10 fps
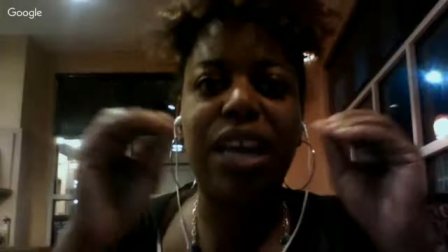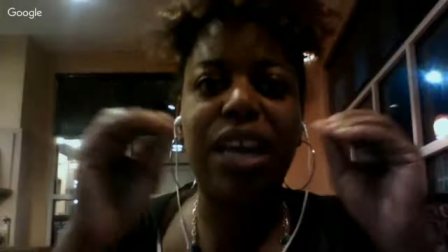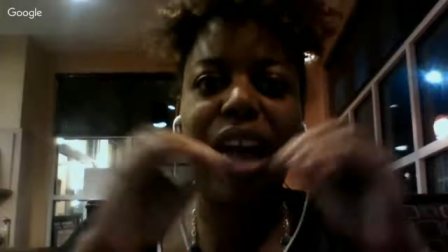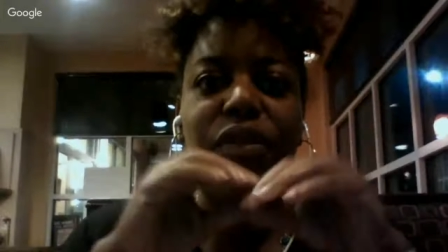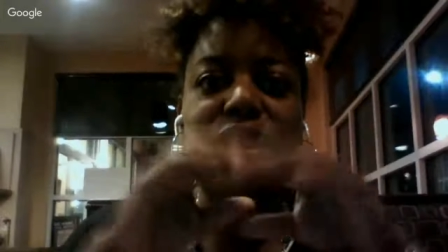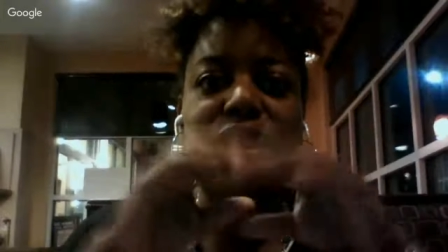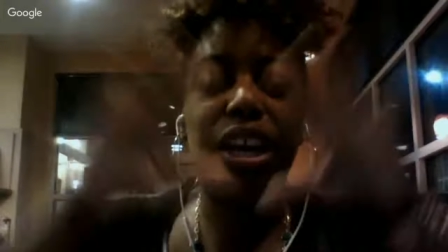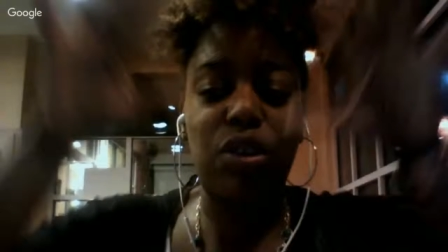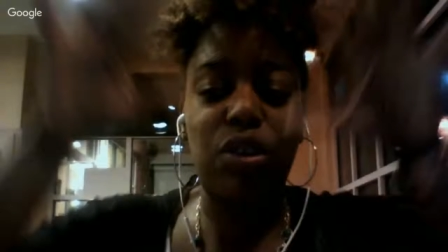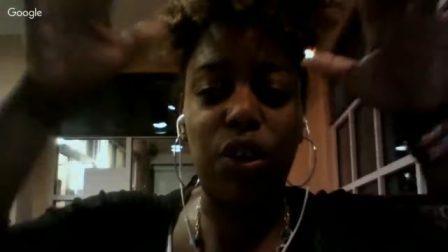everything is
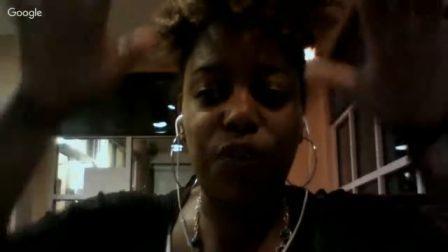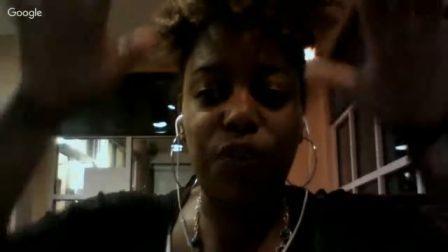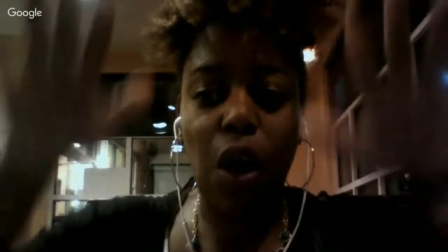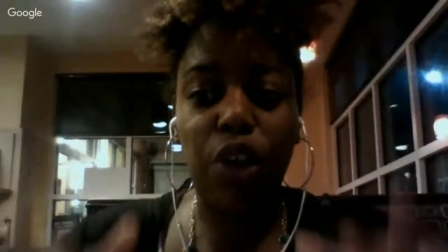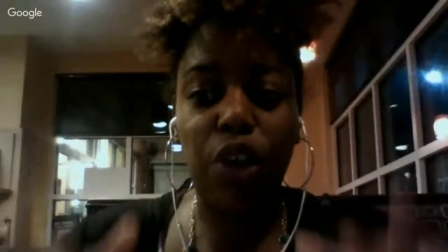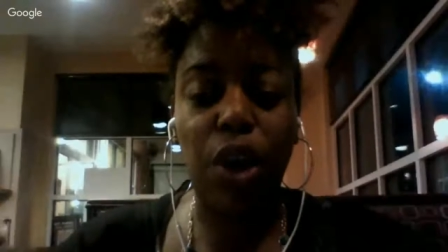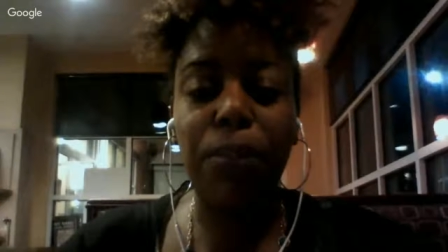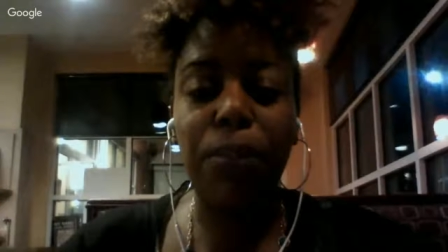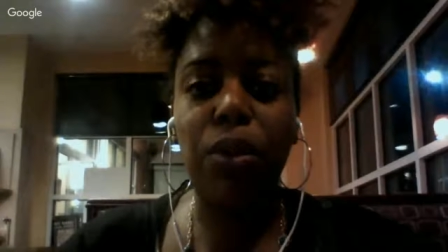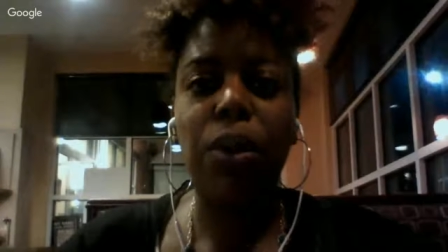going to fall and
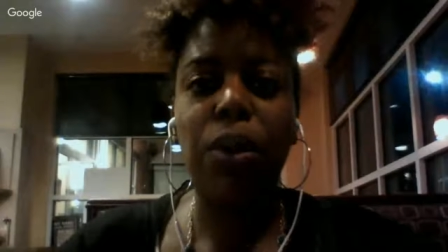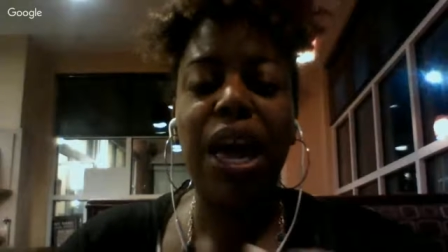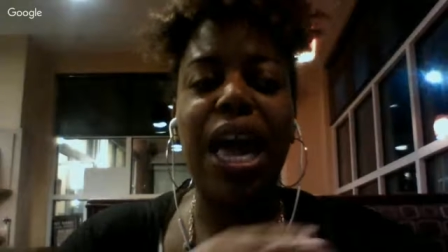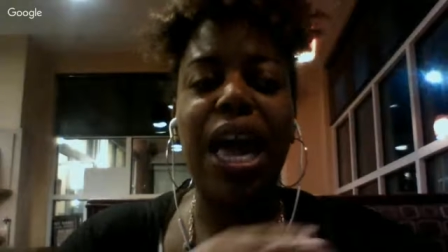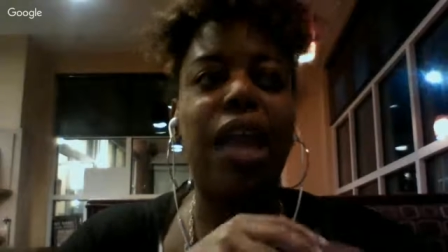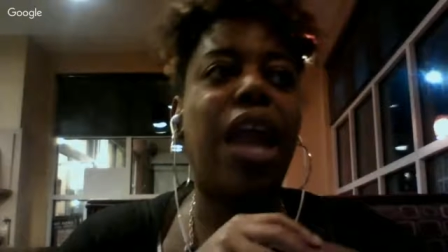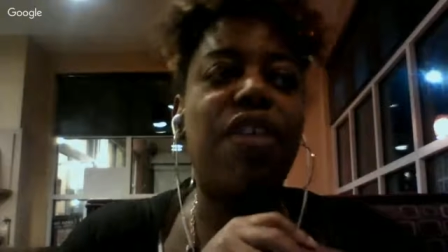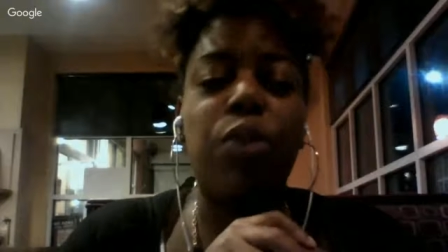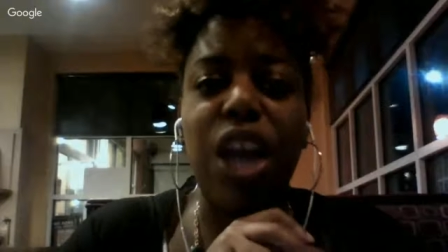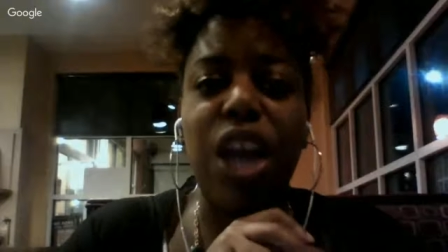crumble and life will
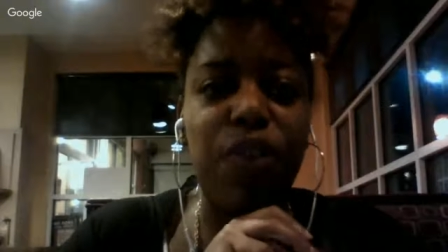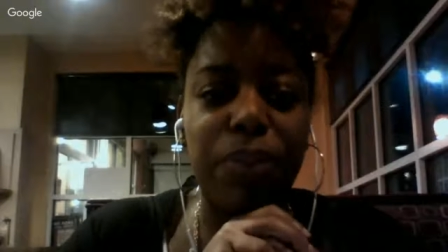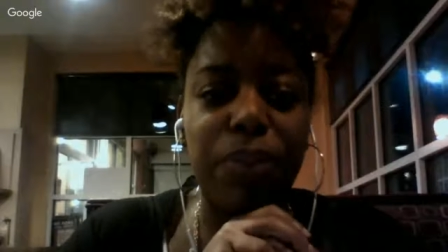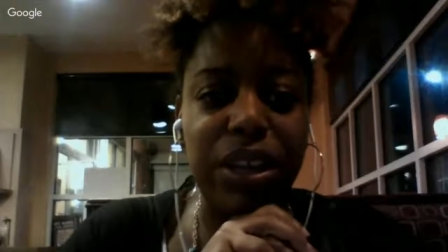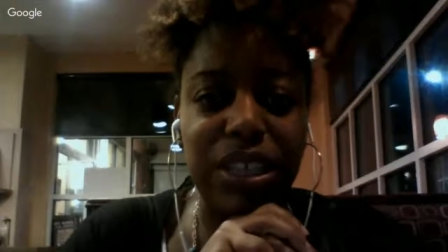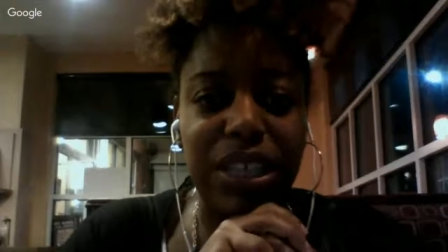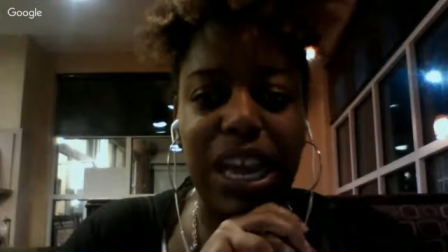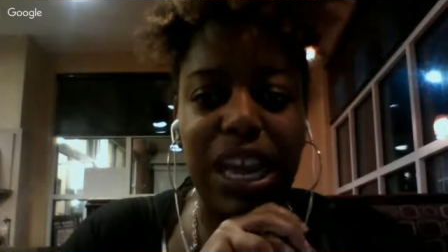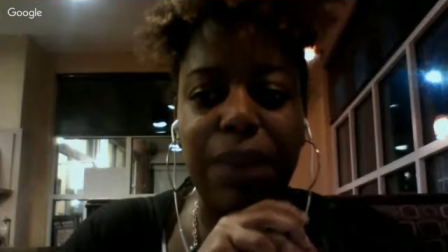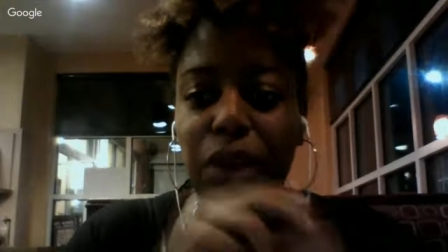never be the
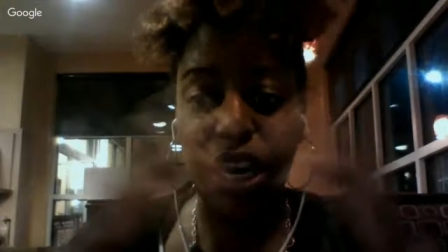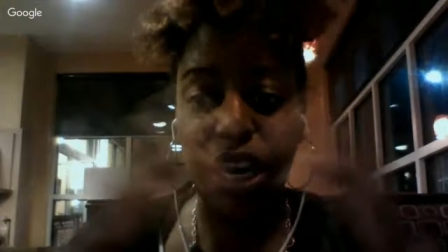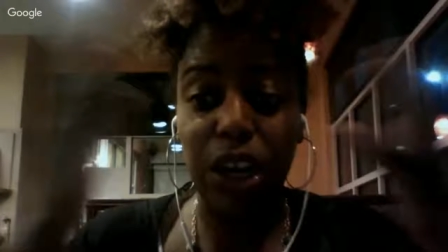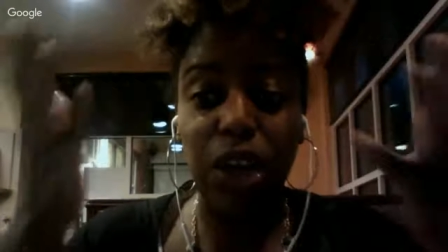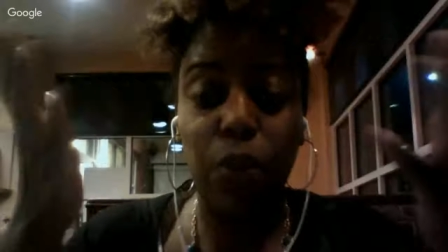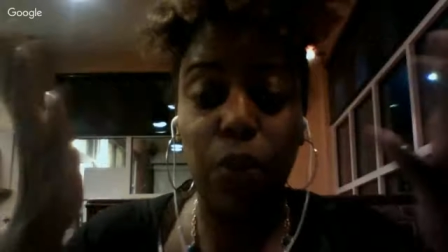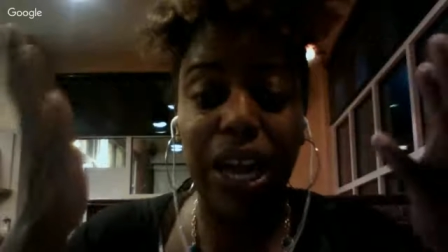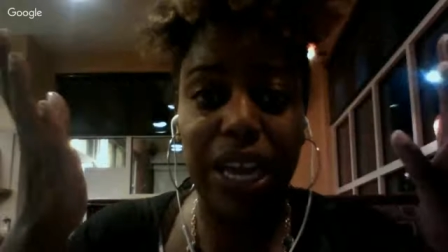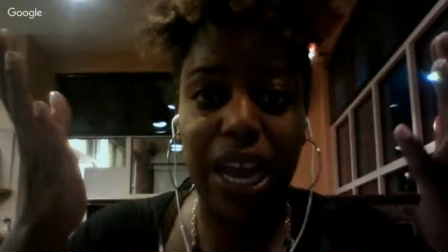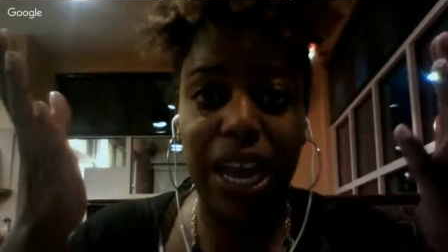same in a good way
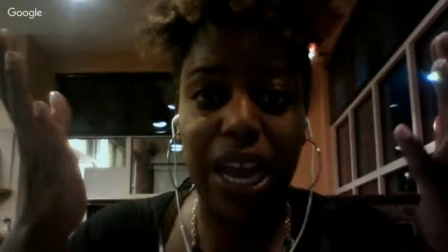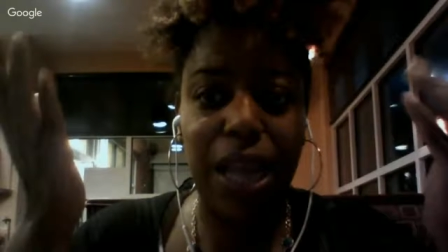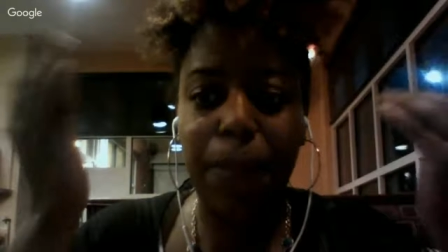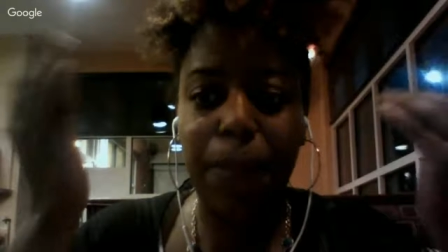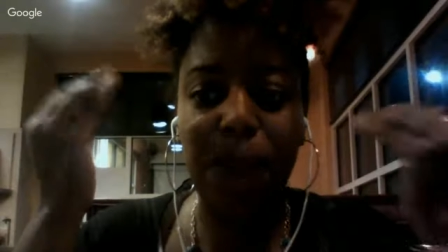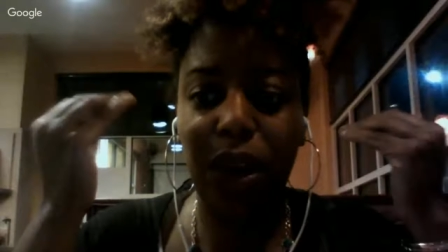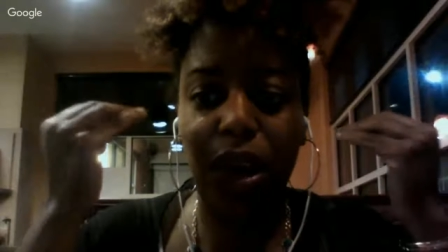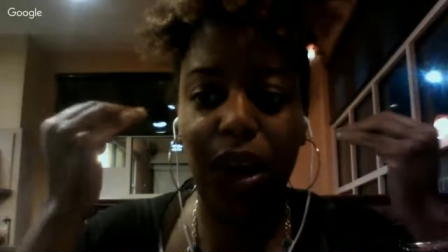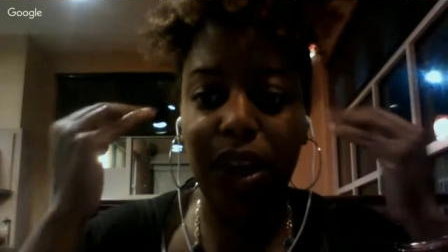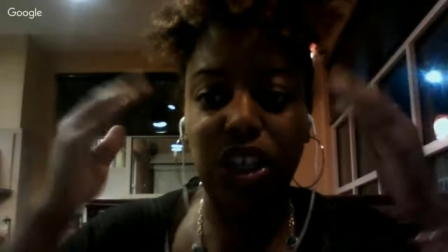again, and that people are going
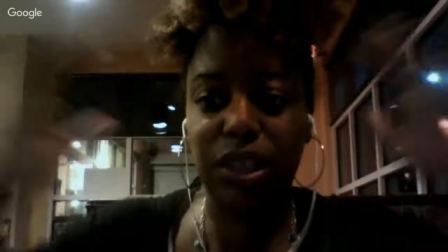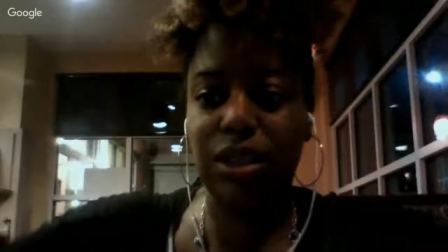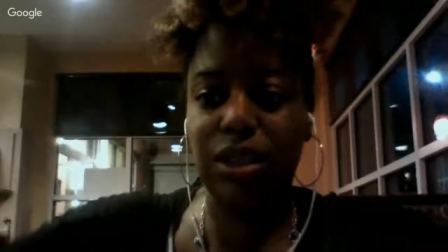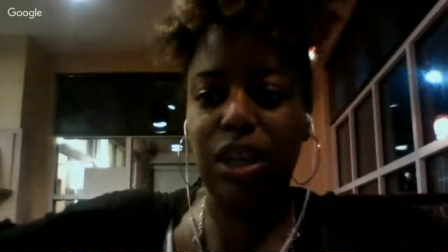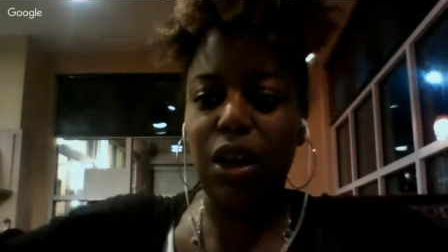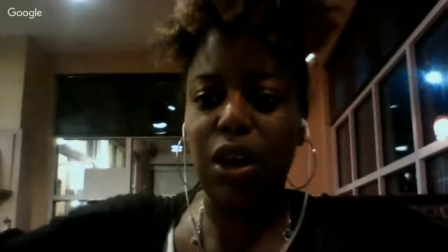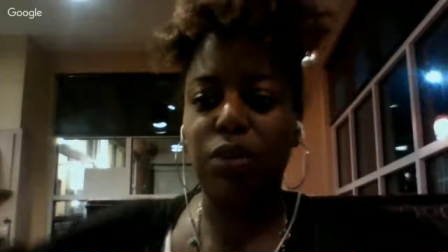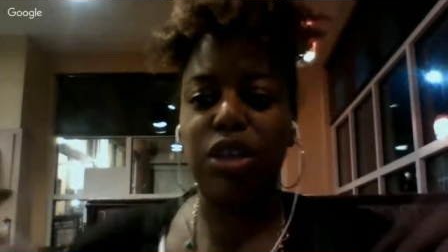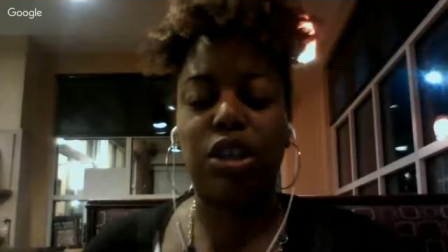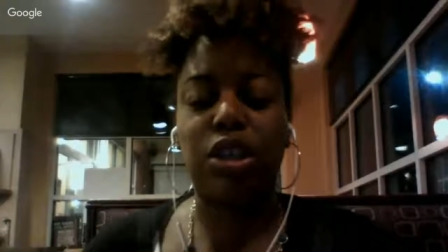to just,
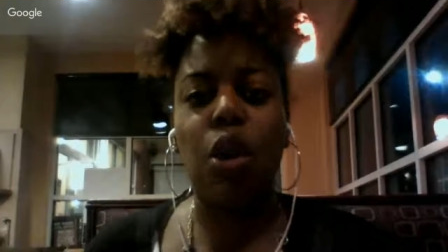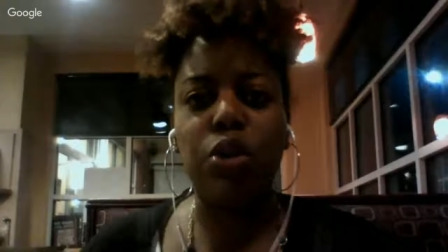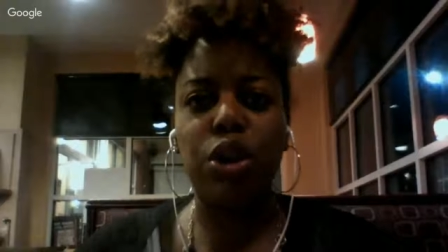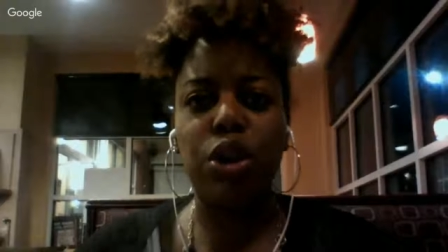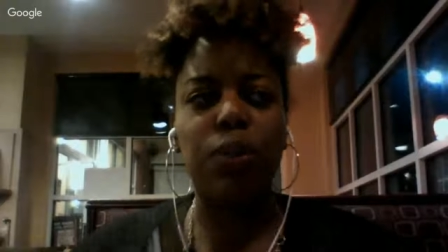disown you.